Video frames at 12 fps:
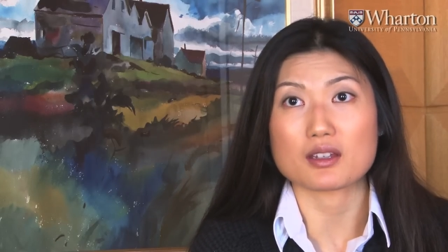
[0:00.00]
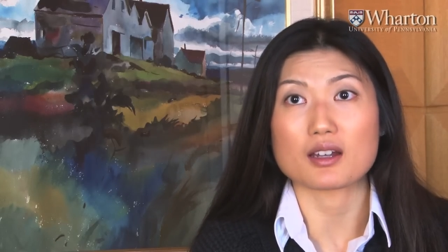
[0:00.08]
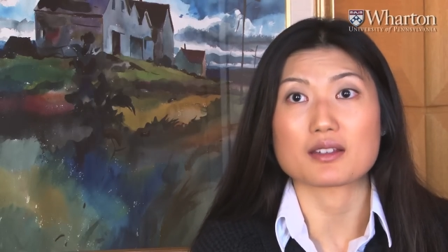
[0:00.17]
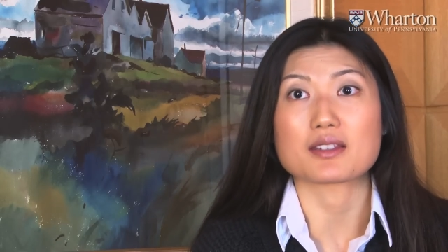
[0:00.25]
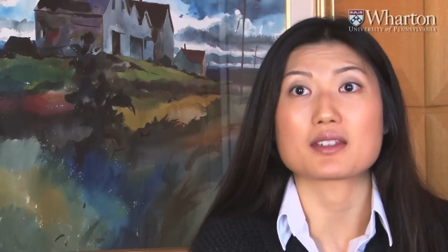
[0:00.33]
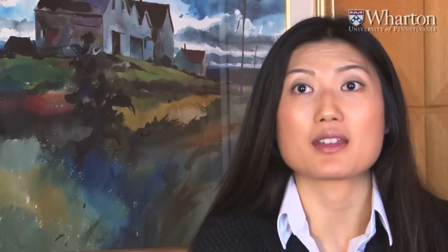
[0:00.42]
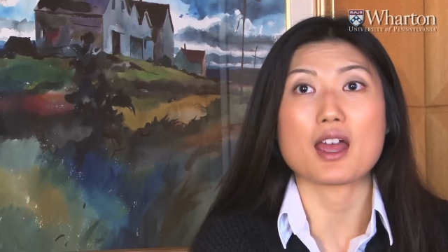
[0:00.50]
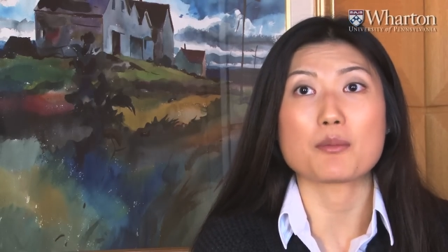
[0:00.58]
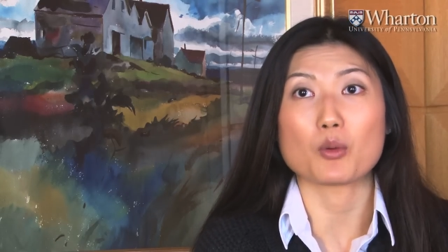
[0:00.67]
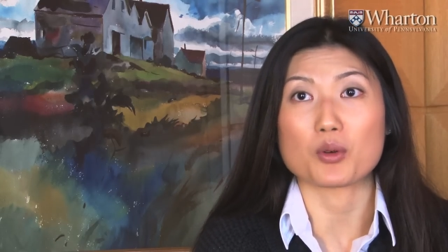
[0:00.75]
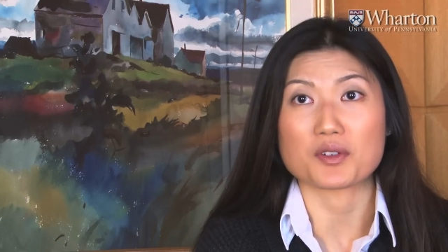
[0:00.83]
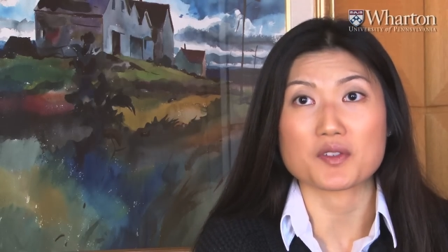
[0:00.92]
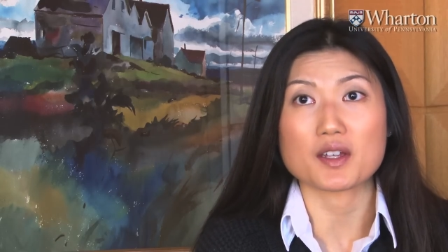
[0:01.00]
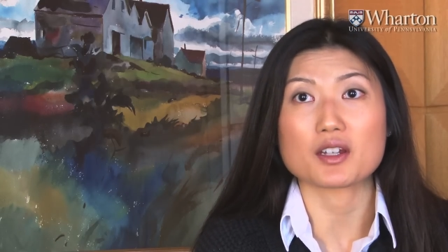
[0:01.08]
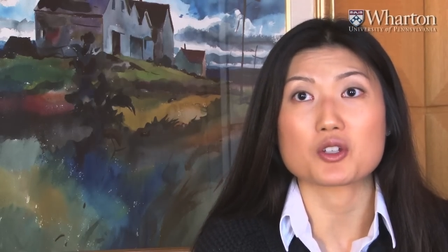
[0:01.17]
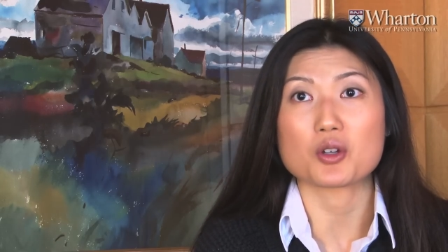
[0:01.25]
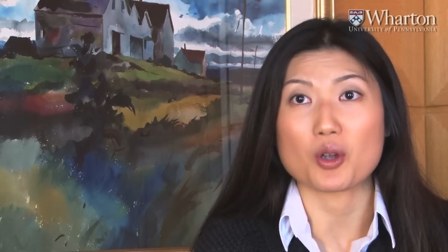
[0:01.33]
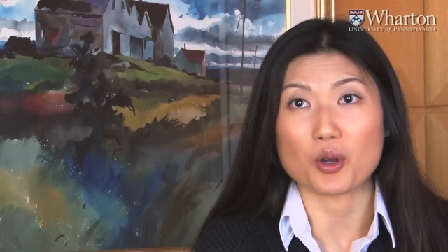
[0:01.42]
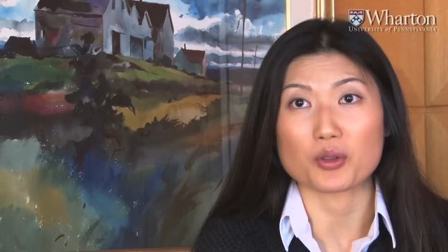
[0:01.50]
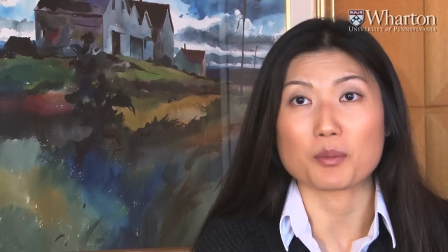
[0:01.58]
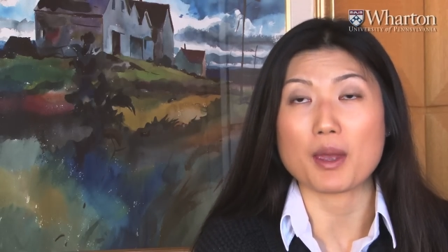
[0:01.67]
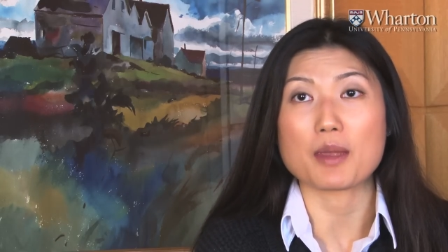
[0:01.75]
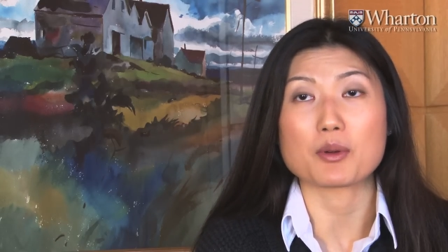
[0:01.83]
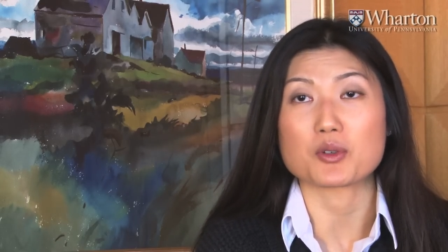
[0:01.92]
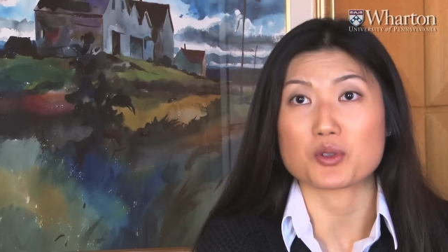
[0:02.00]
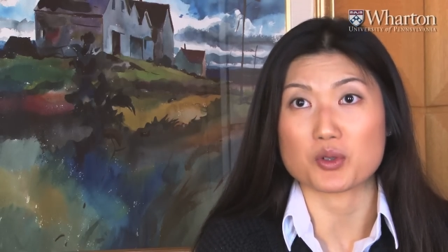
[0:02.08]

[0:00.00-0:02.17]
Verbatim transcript: a stamp or signature on the papers